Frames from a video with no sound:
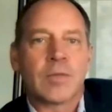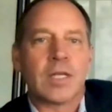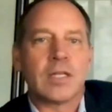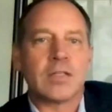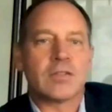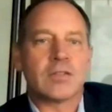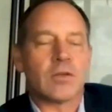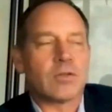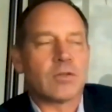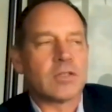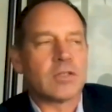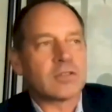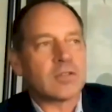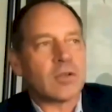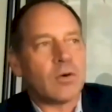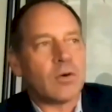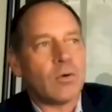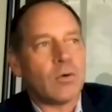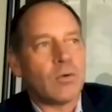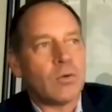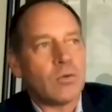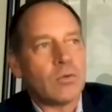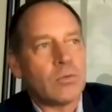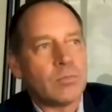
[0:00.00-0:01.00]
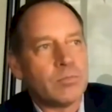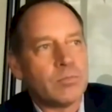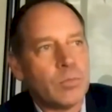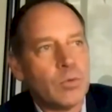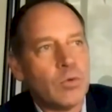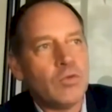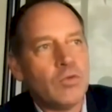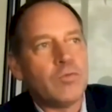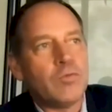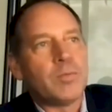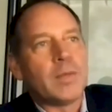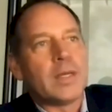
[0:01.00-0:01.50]
And so this whole
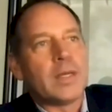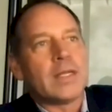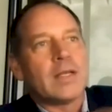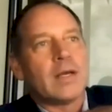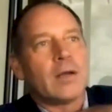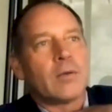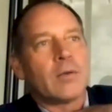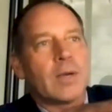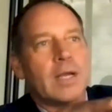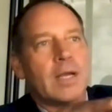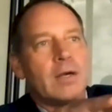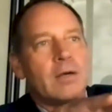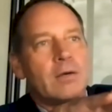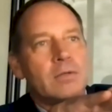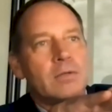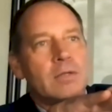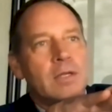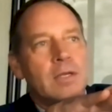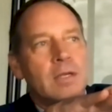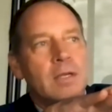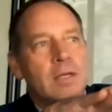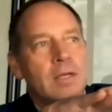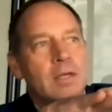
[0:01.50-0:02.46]
movement around,